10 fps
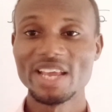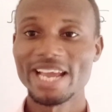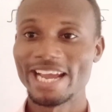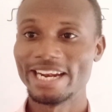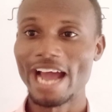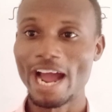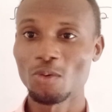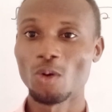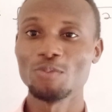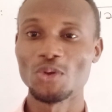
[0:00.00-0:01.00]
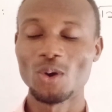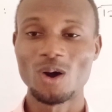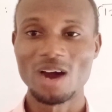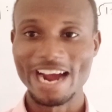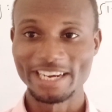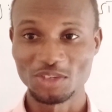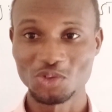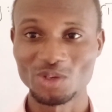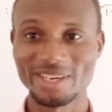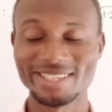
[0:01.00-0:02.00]
And I hope you all
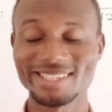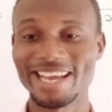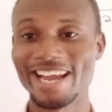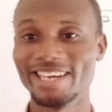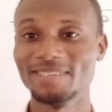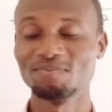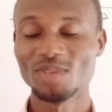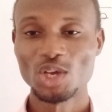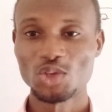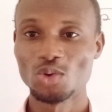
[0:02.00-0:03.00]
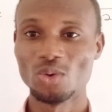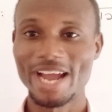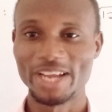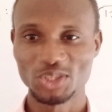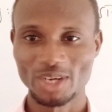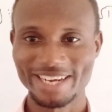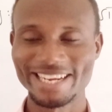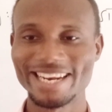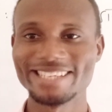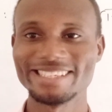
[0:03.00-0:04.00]
understood it and you enjoyed
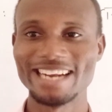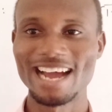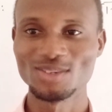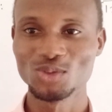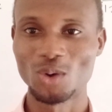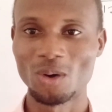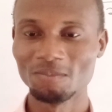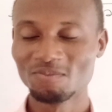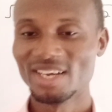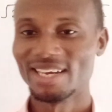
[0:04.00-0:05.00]
the lesson as well.